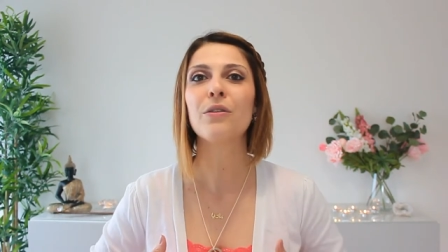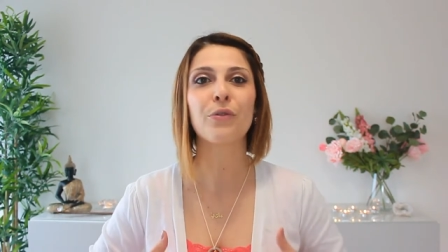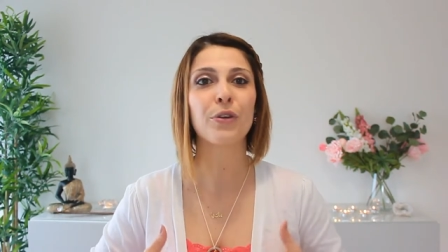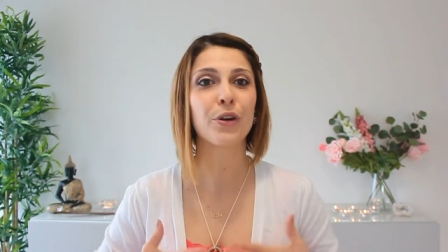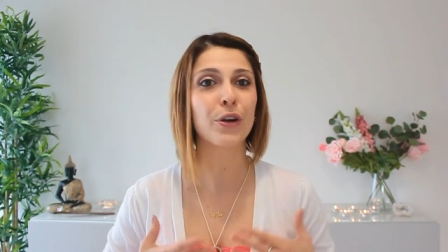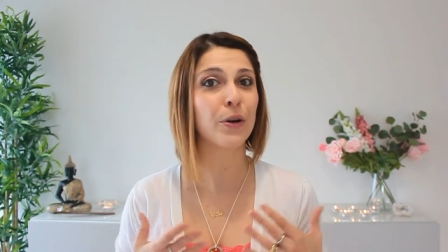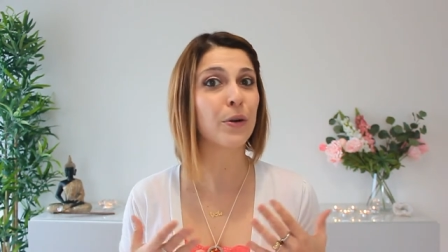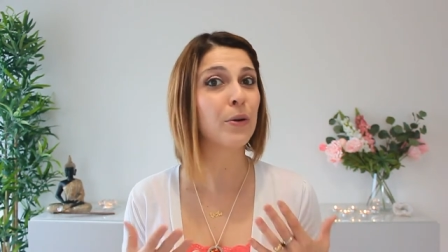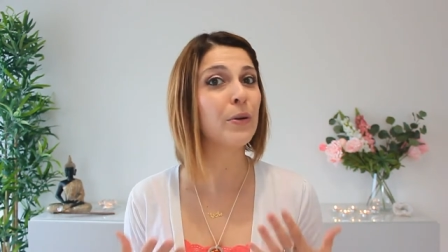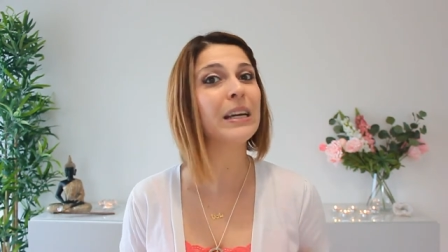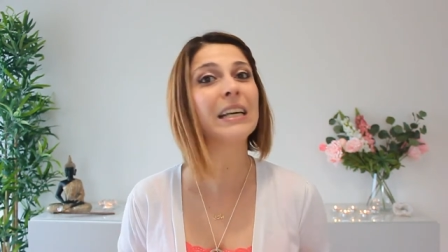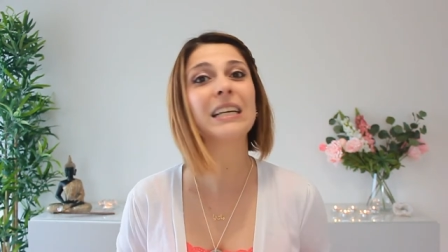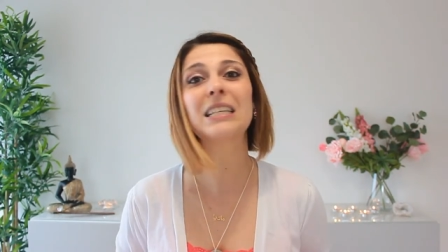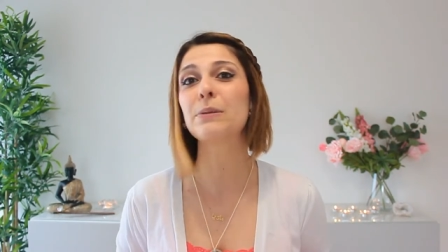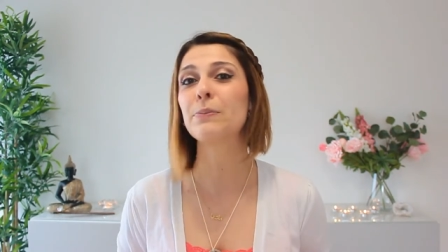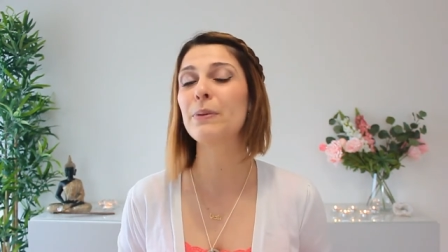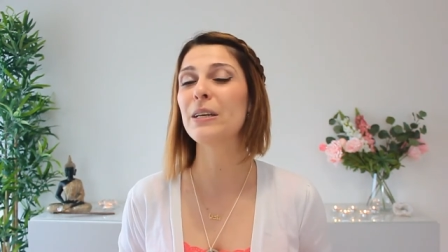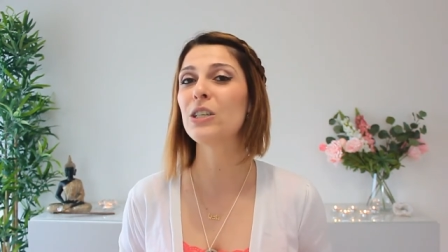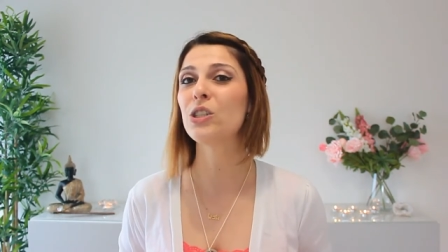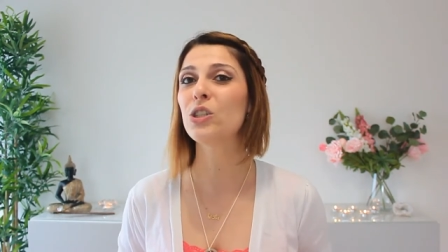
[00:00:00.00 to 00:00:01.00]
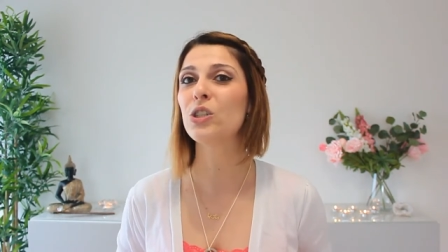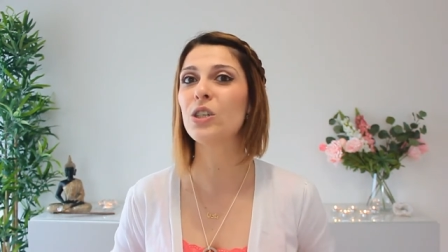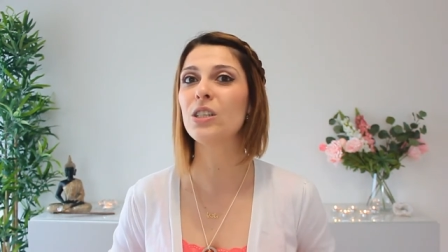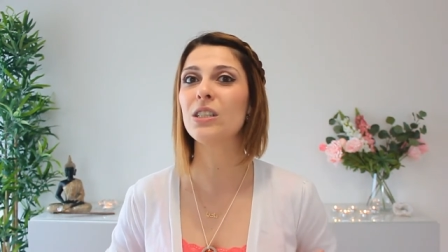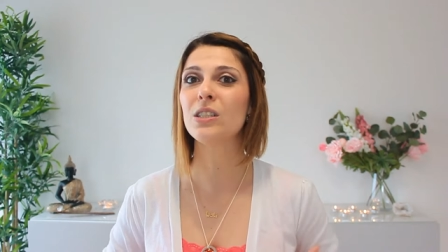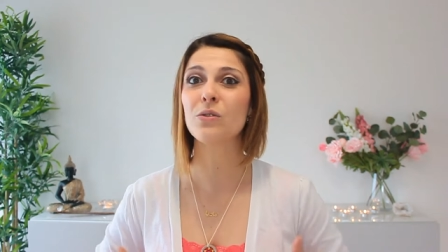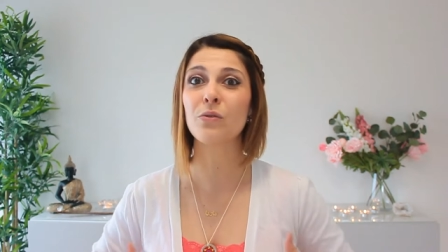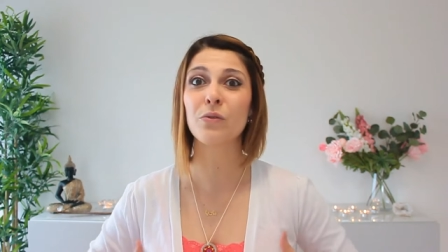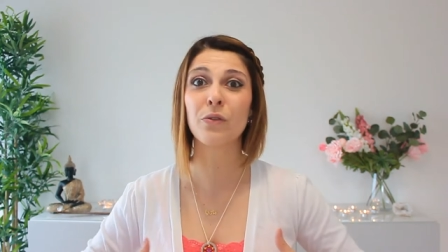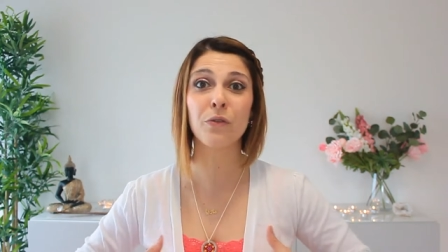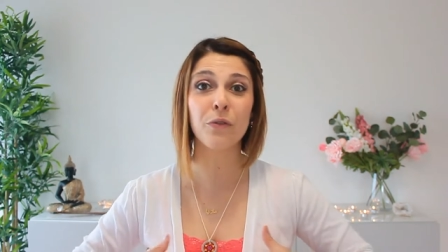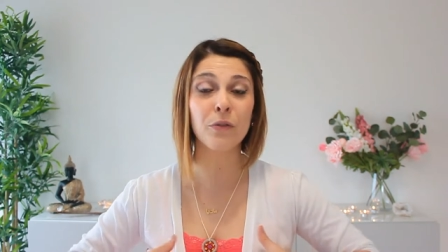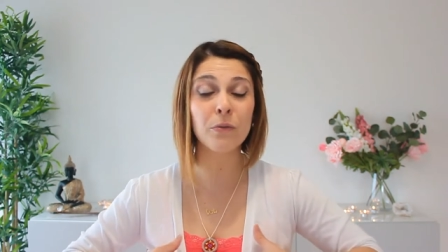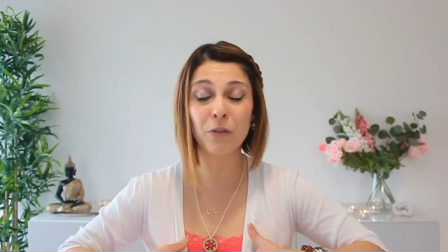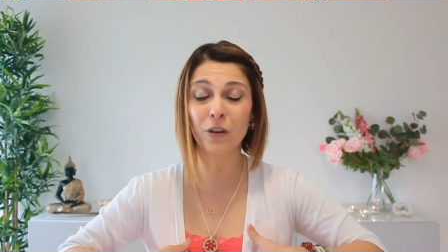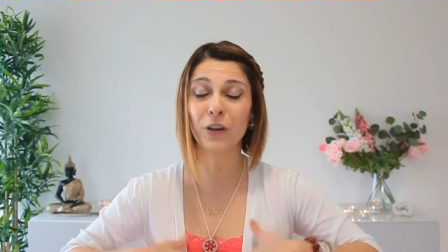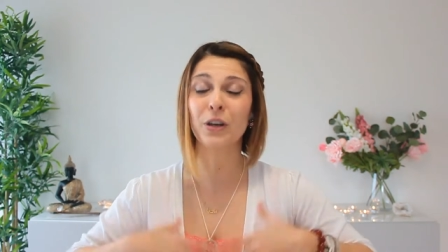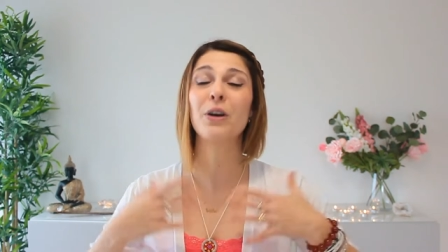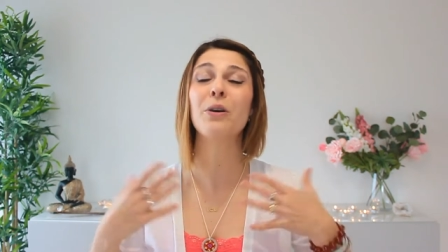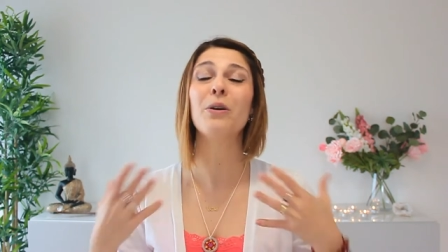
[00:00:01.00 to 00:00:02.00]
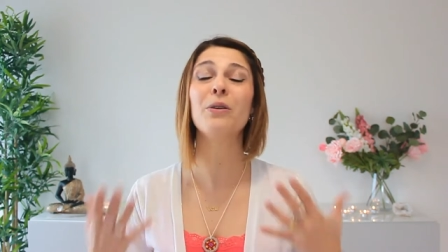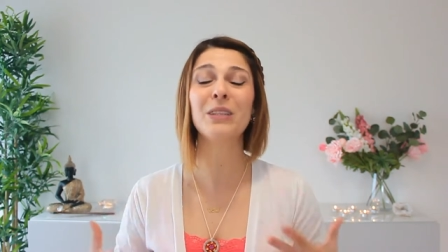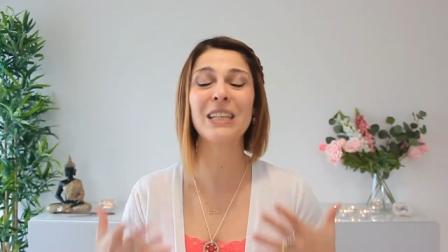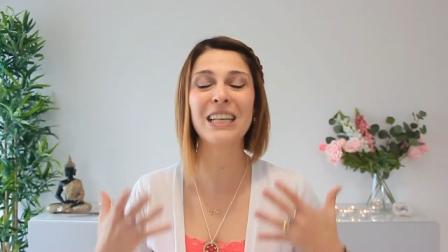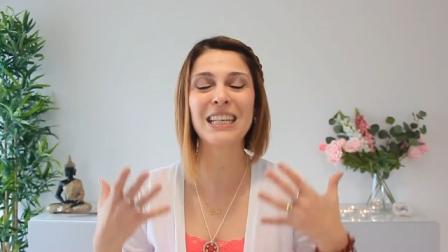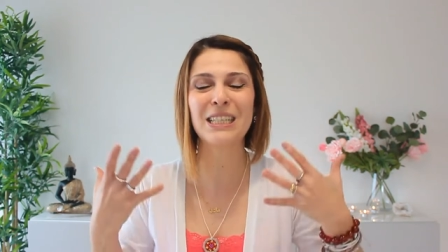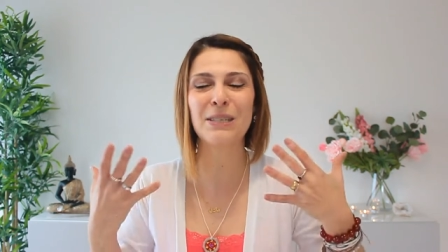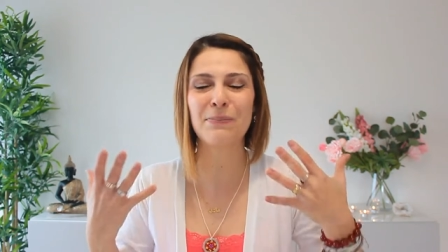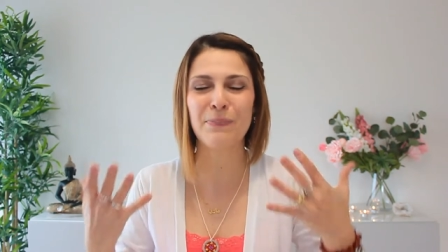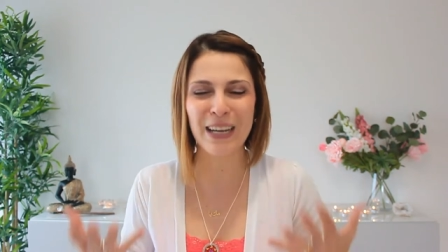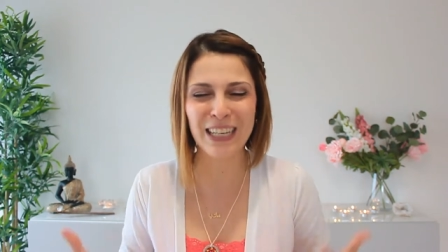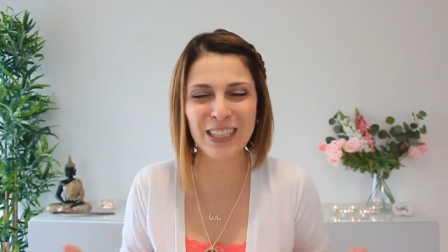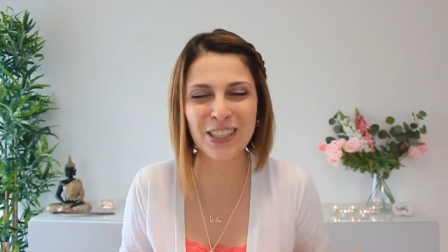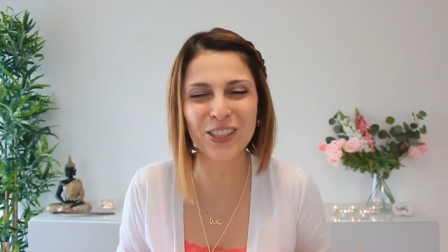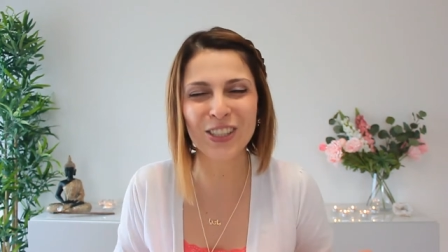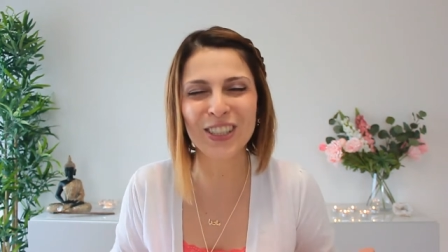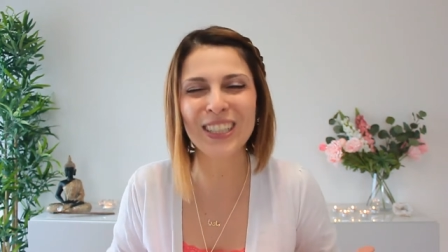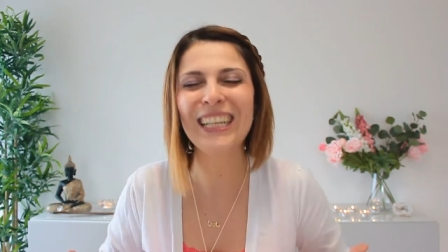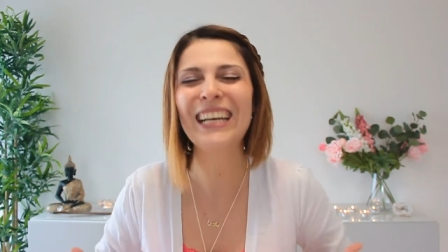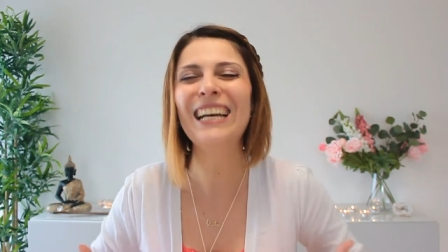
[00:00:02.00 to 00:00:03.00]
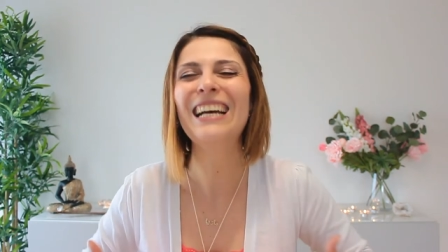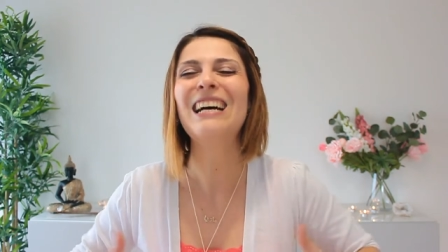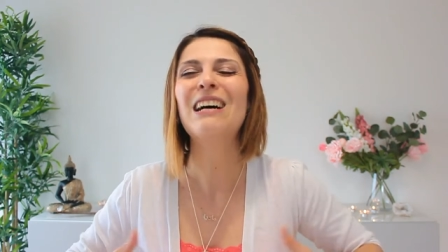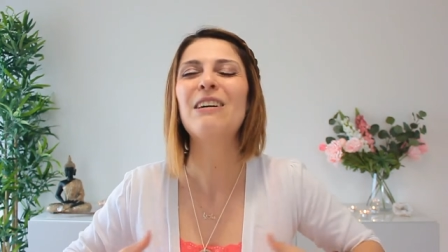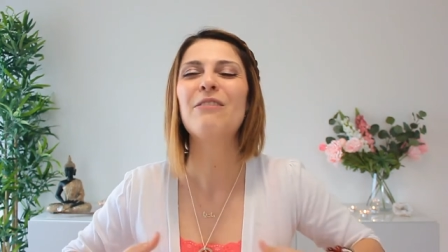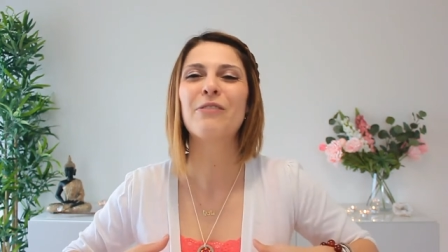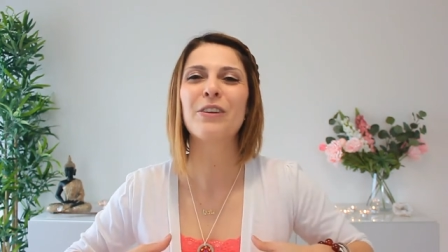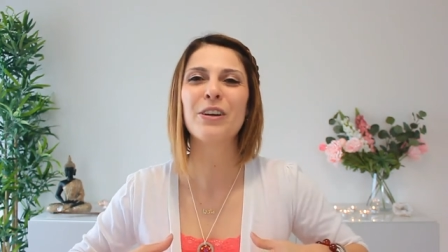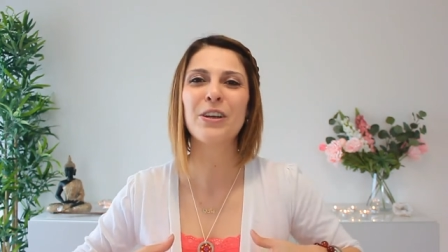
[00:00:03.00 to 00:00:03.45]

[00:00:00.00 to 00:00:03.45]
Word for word: for your own expansions, for your own expansion,